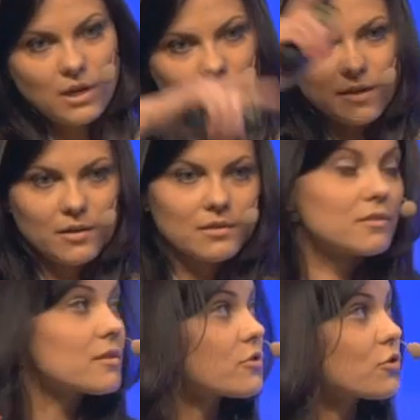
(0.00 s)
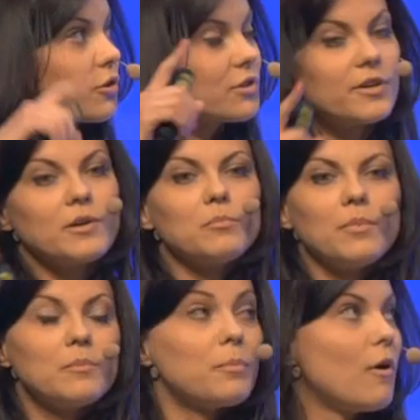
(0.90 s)
kind of short-term
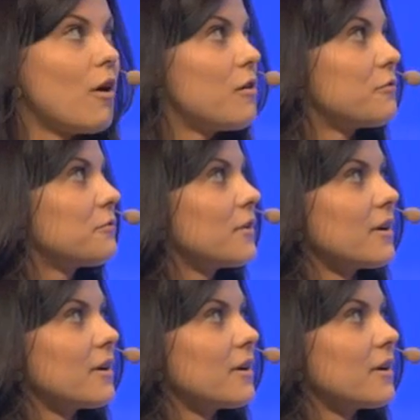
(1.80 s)
bump of